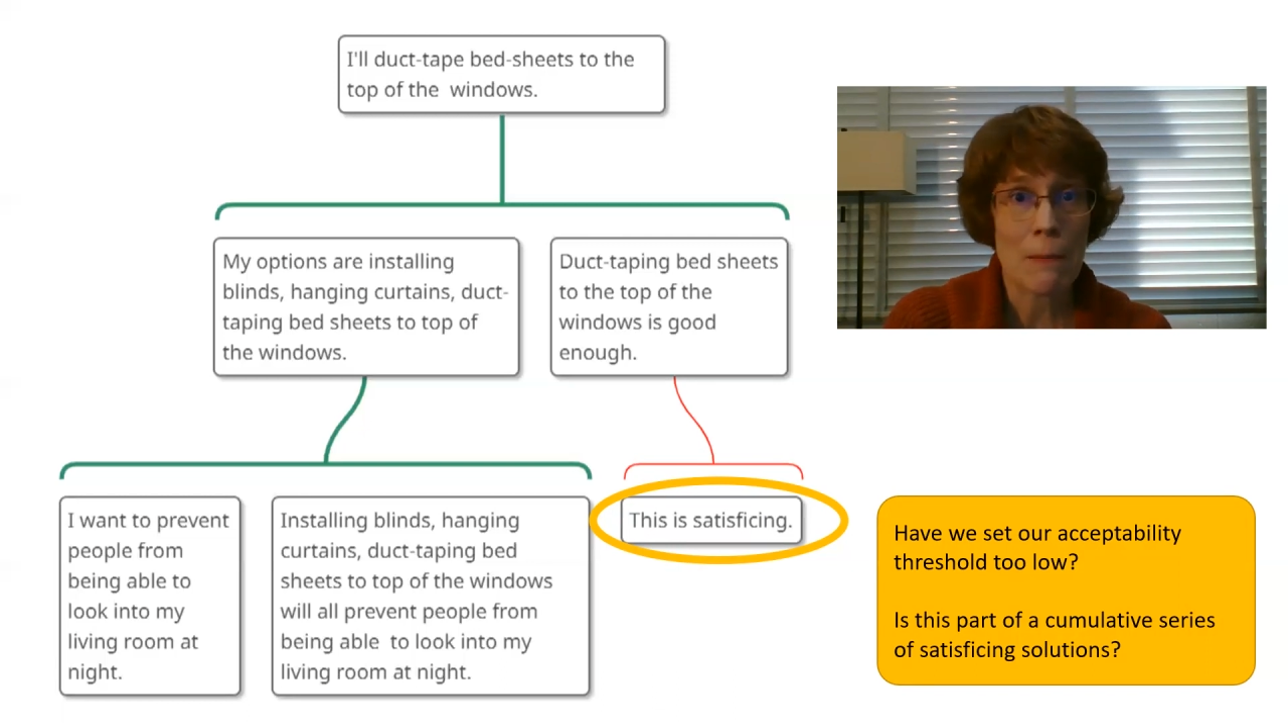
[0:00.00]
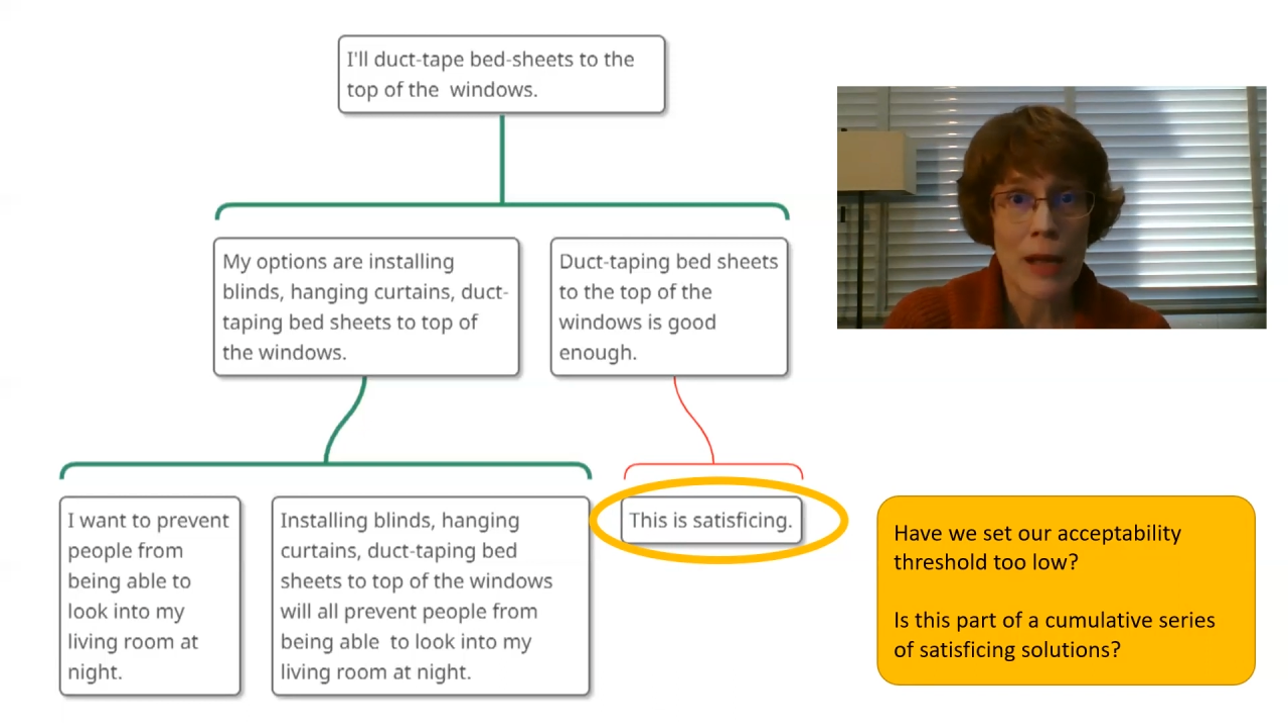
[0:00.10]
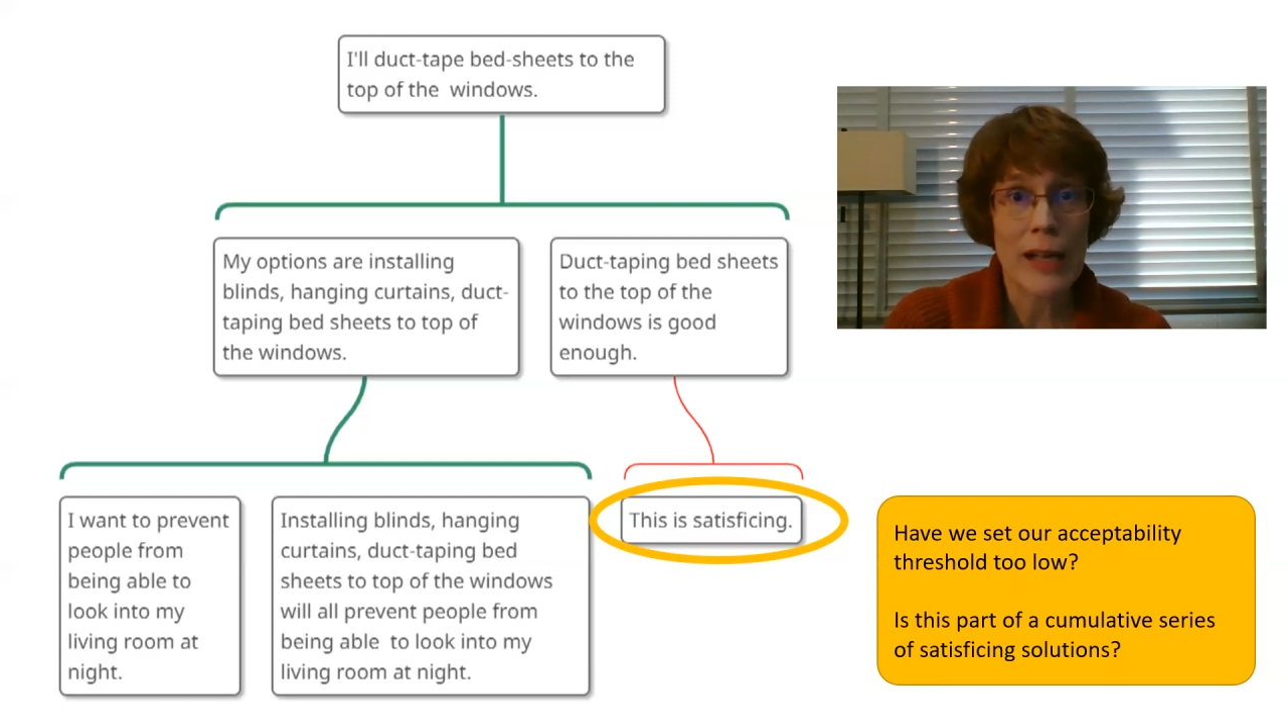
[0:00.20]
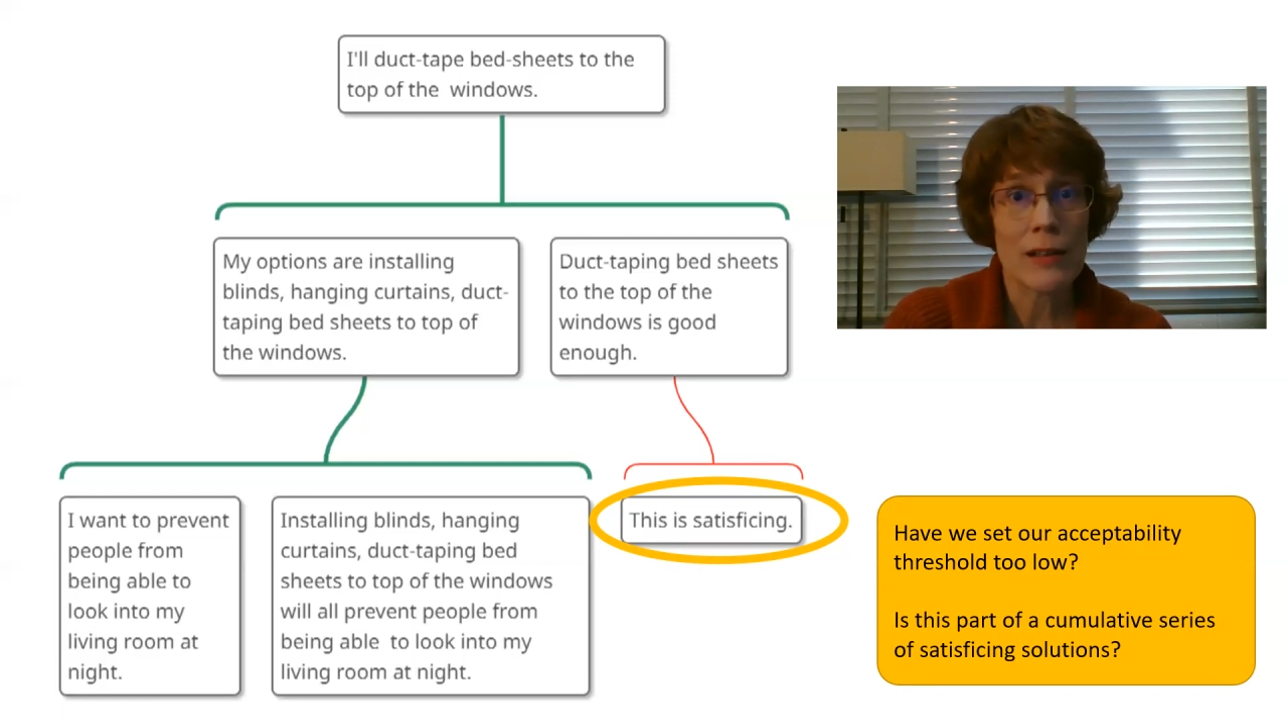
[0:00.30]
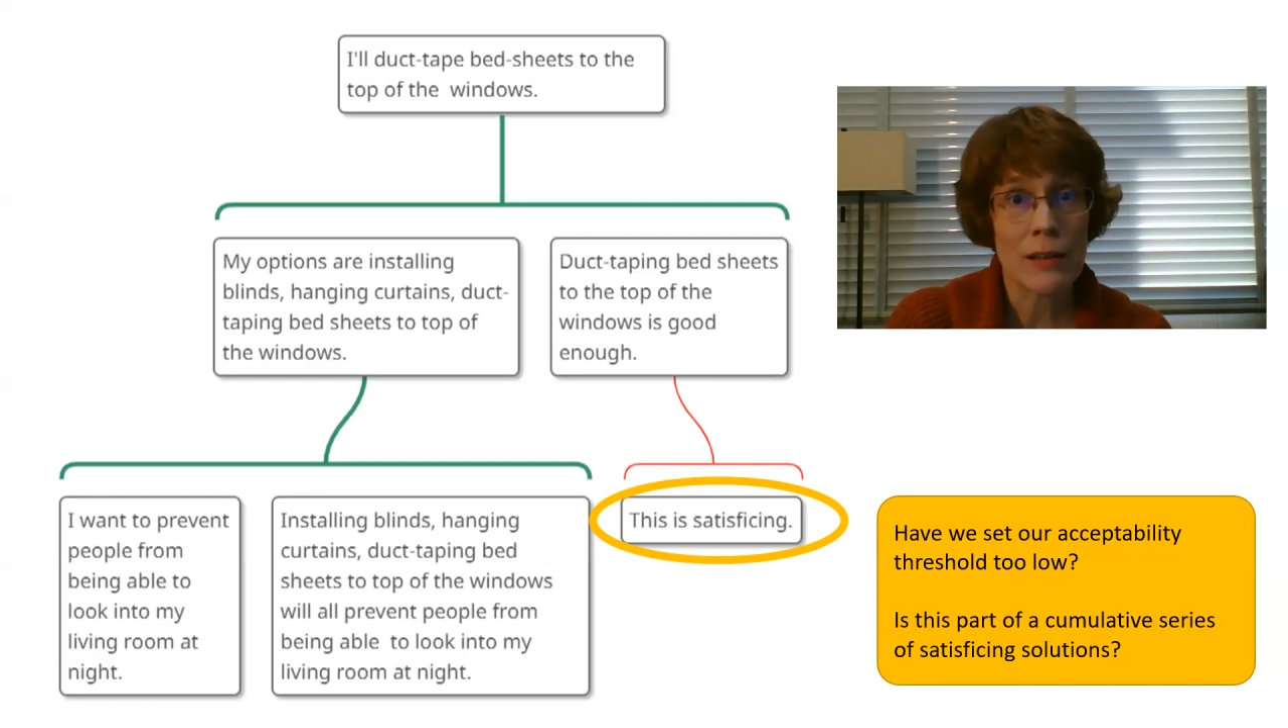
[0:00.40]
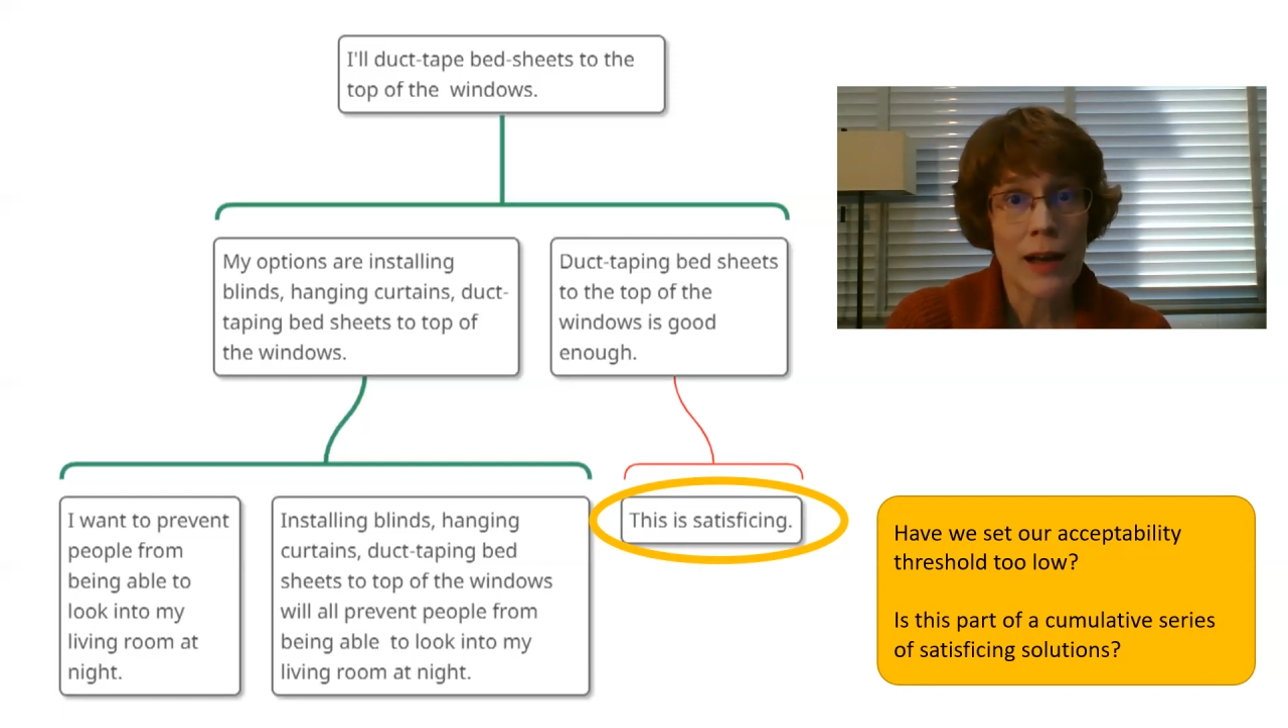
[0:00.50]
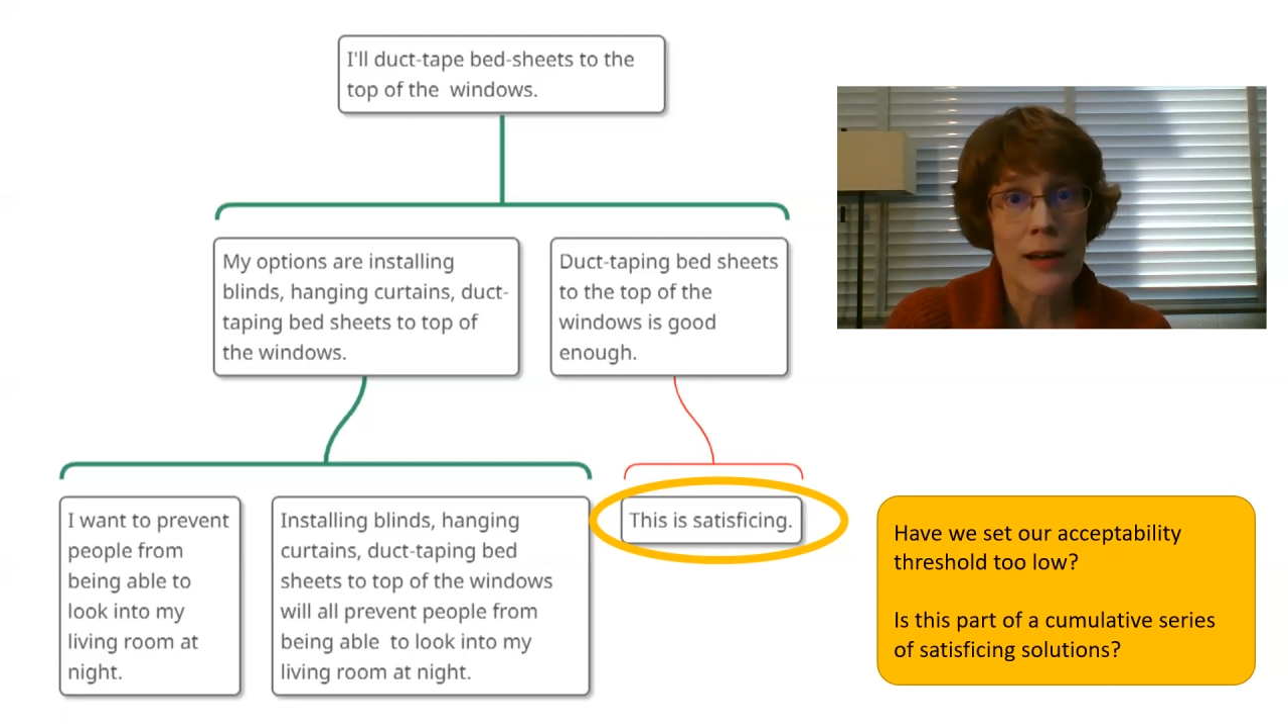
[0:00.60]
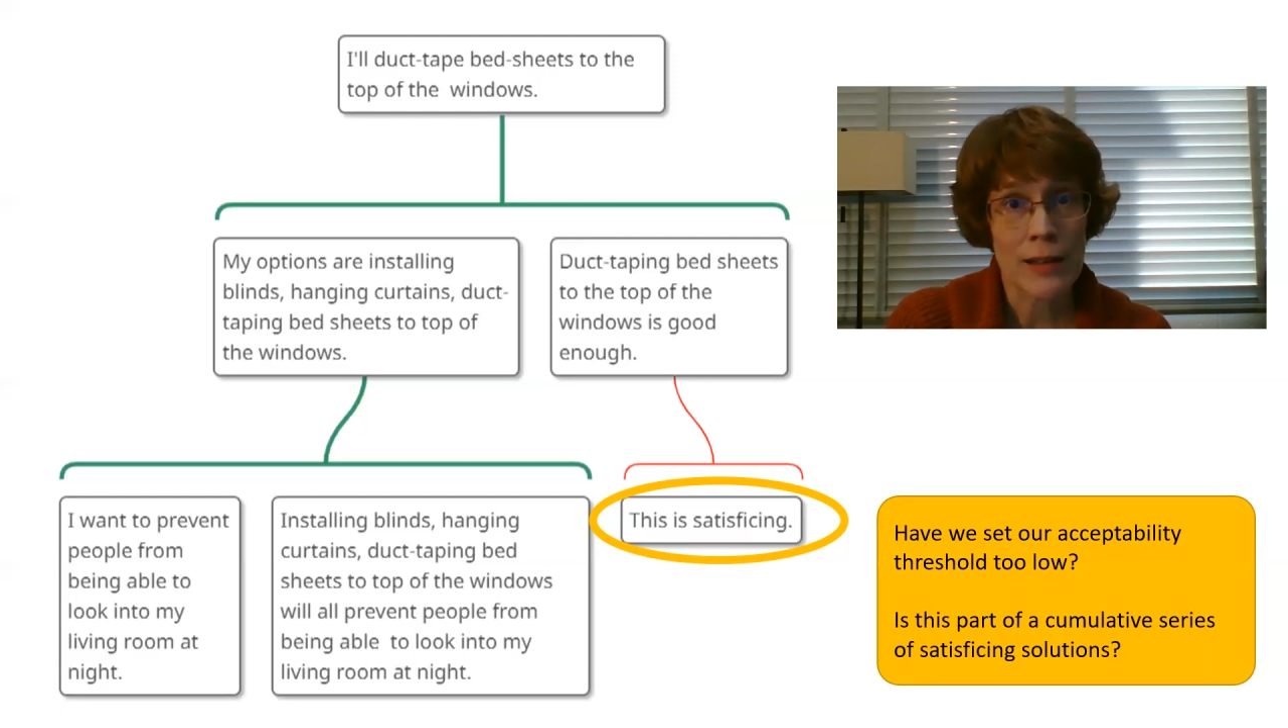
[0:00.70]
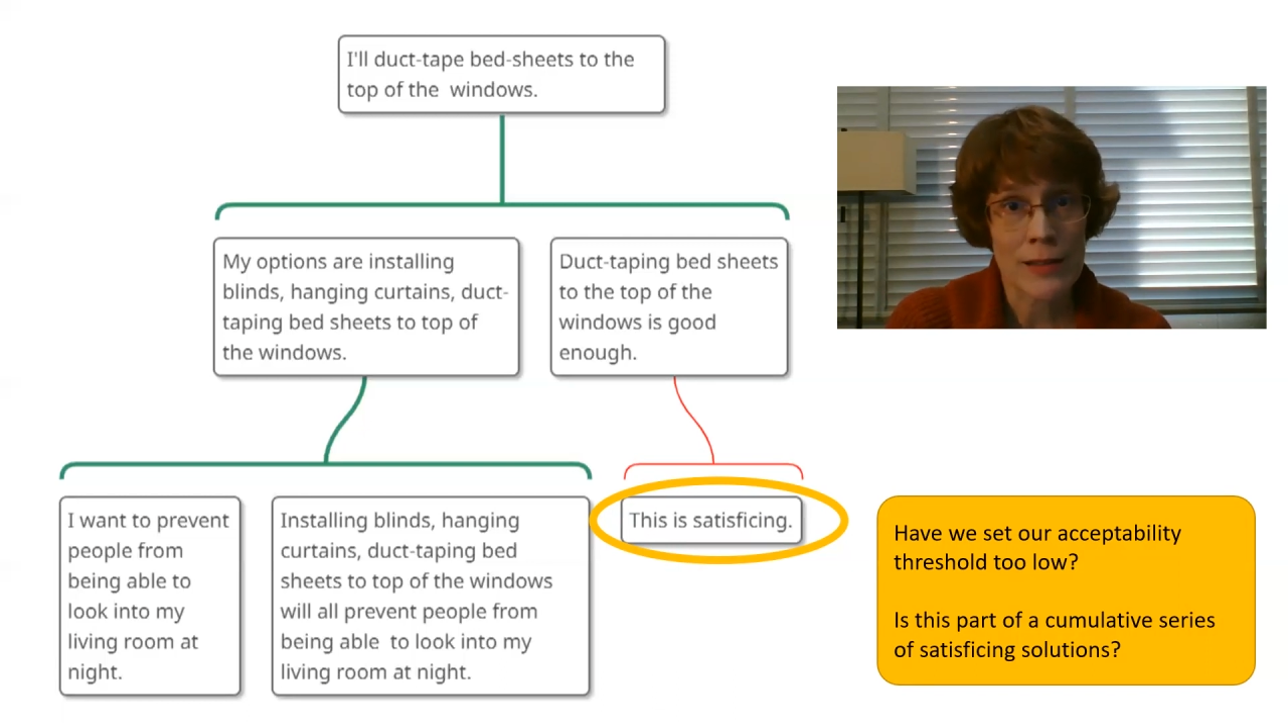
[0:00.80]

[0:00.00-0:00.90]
might not